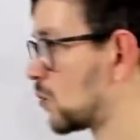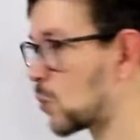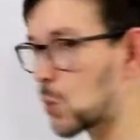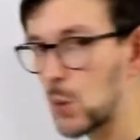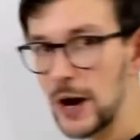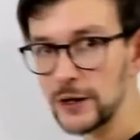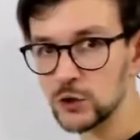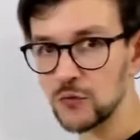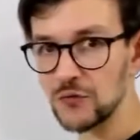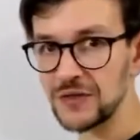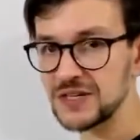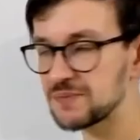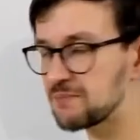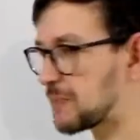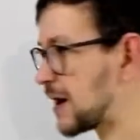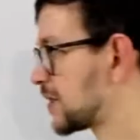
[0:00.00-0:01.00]
weight of
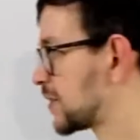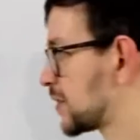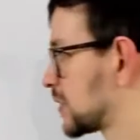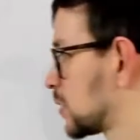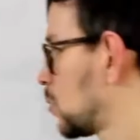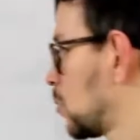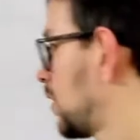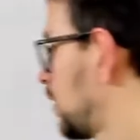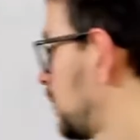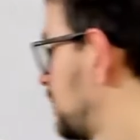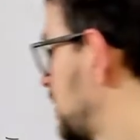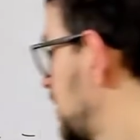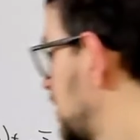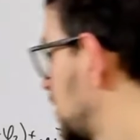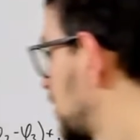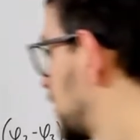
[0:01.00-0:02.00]
this path will
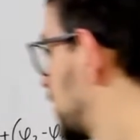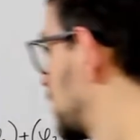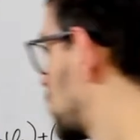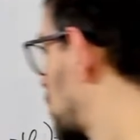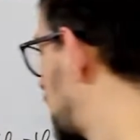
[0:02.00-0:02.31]
be the